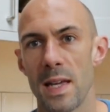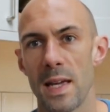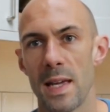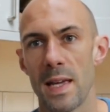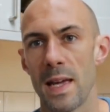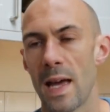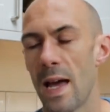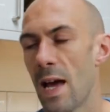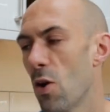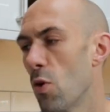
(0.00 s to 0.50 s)

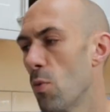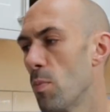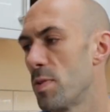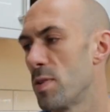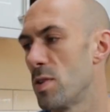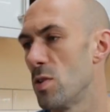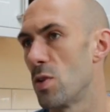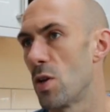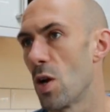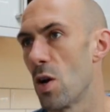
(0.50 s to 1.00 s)
It
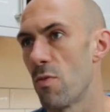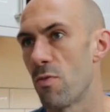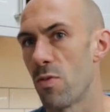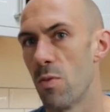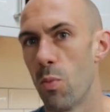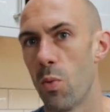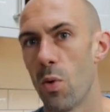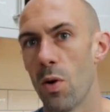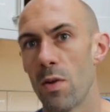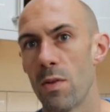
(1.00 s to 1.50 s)
helps you go
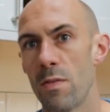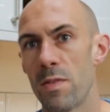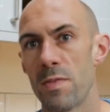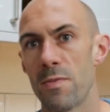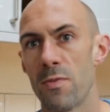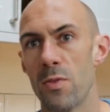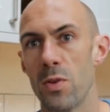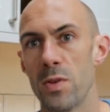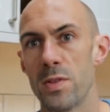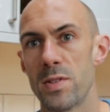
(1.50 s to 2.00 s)
from one
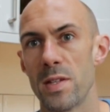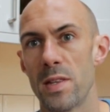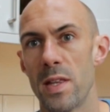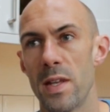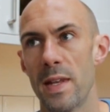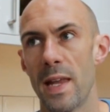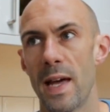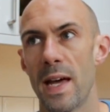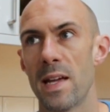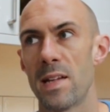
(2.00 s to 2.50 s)
foot to the
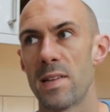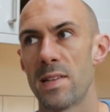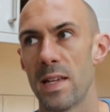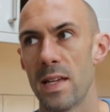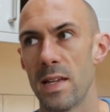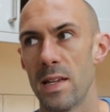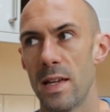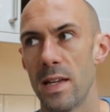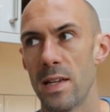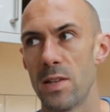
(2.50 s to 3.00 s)
next.
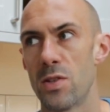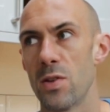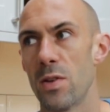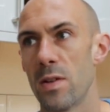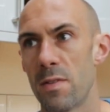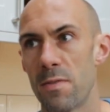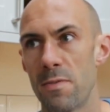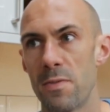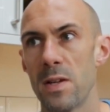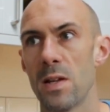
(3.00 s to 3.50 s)
It
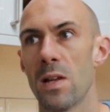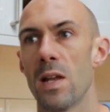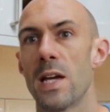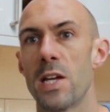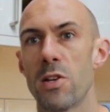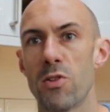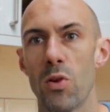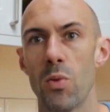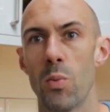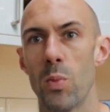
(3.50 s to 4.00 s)
does feel
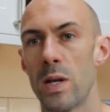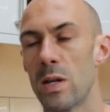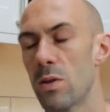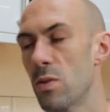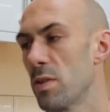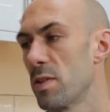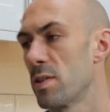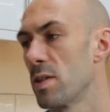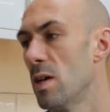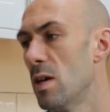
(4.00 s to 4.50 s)
like you're on
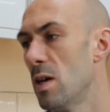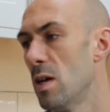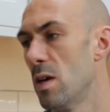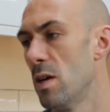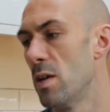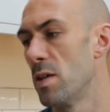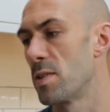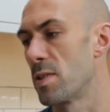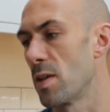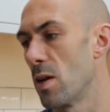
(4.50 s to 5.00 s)
wheels.
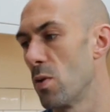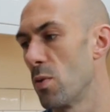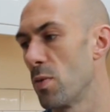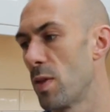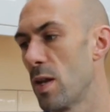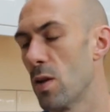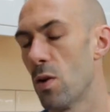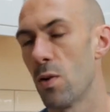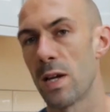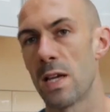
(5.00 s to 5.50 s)
So
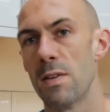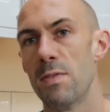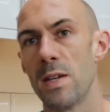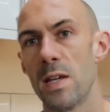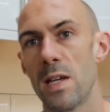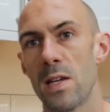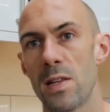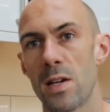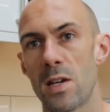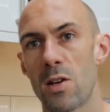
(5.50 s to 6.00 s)
they're not giving
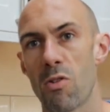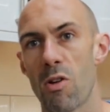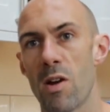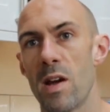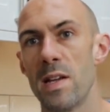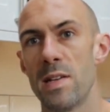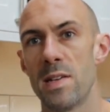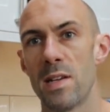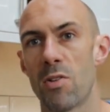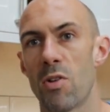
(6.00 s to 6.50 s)
you the
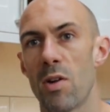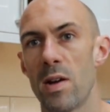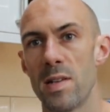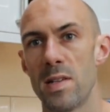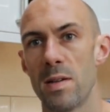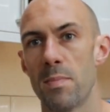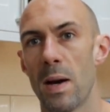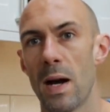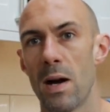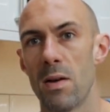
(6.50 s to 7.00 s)

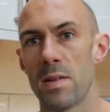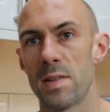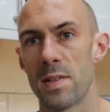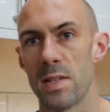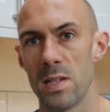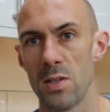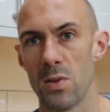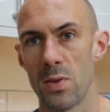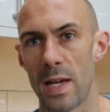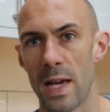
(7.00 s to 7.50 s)
crazy bounce
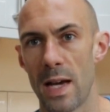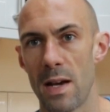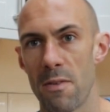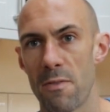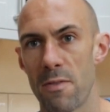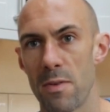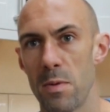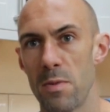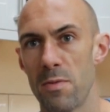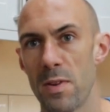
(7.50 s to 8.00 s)
that you'll
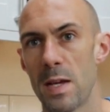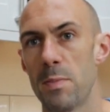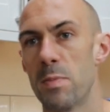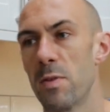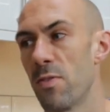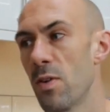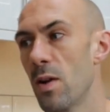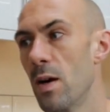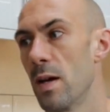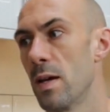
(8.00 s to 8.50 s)
get from a
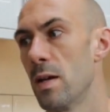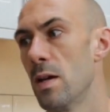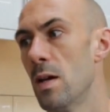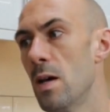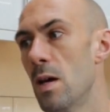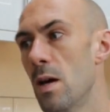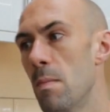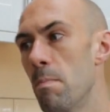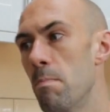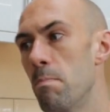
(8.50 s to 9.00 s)
Vaporfly,
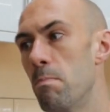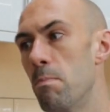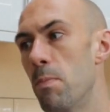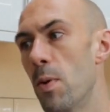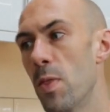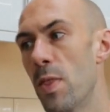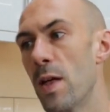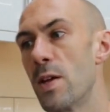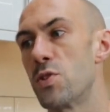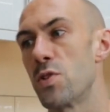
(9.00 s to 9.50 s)

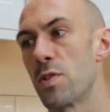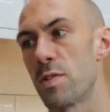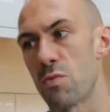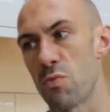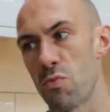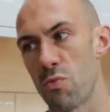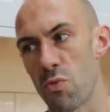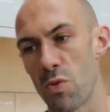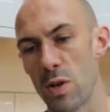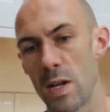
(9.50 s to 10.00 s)
but they're just
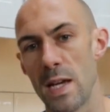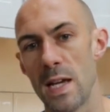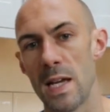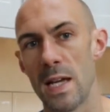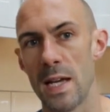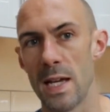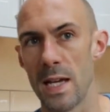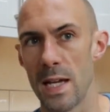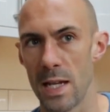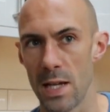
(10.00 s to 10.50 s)

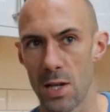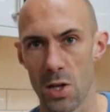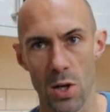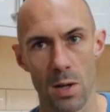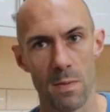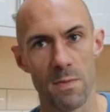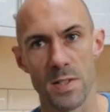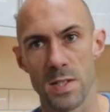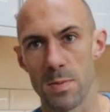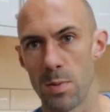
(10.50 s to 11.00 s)
really
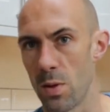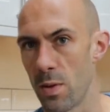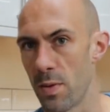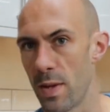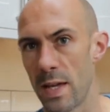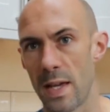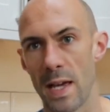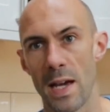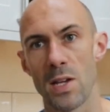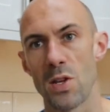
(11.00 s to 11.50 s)
comfortable and
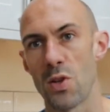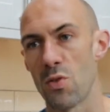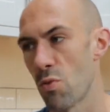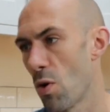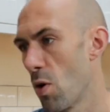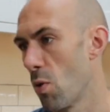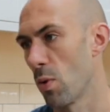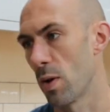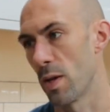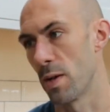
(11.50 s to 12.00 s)
they get you
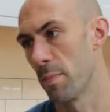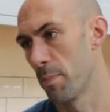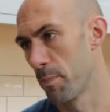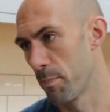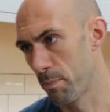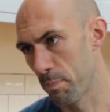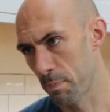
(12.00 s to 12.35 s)
rolling.